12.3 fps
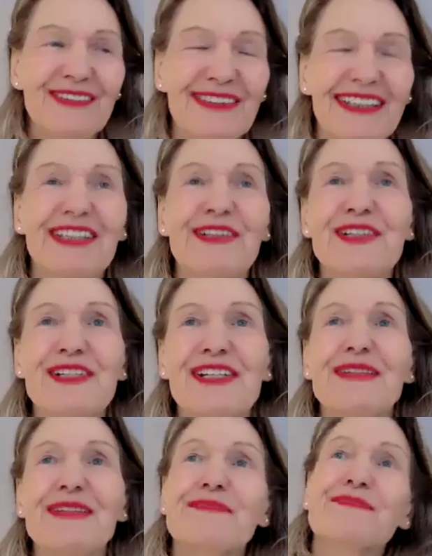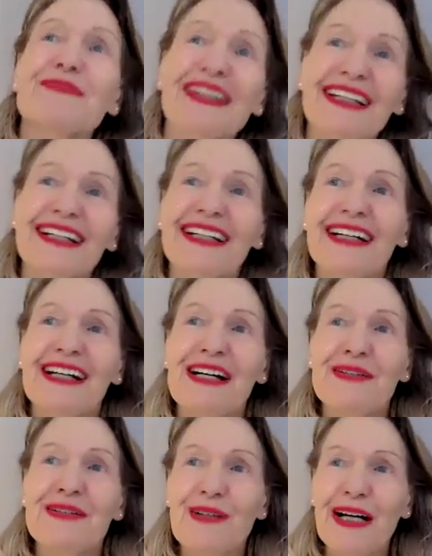Thank you, Oscar.
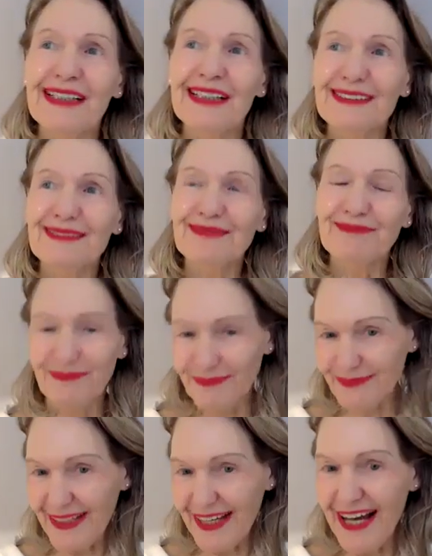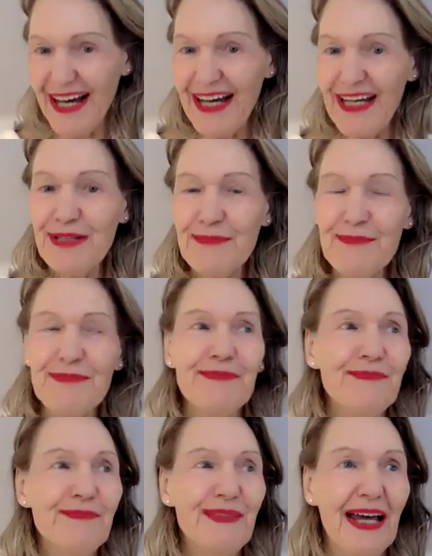Well,
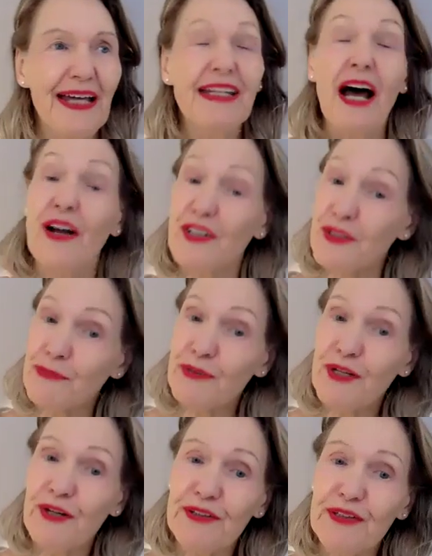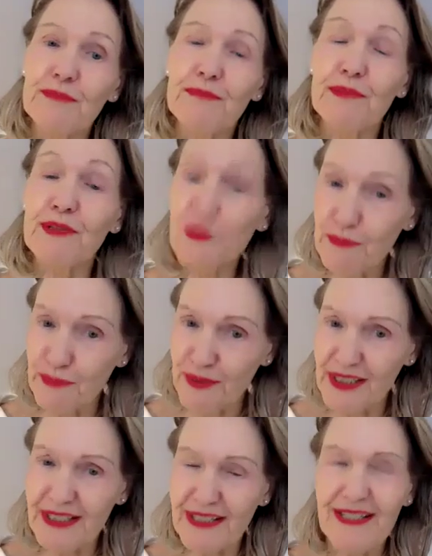I'm an entrepreneurial
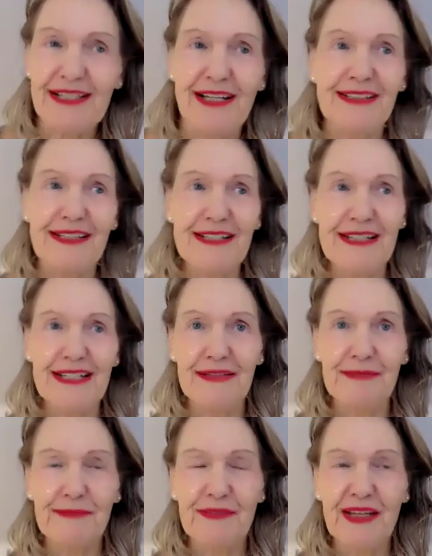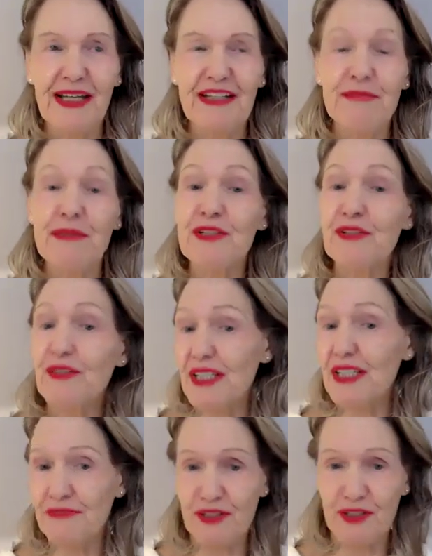blueprint consultant, and I've been doing
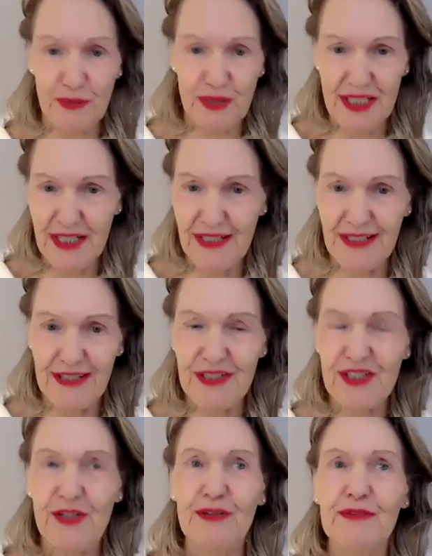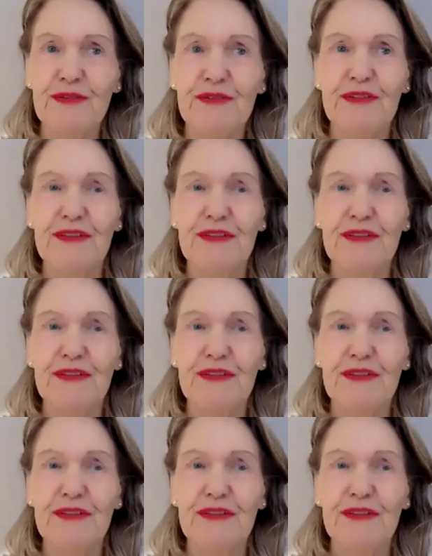this for 20 years. So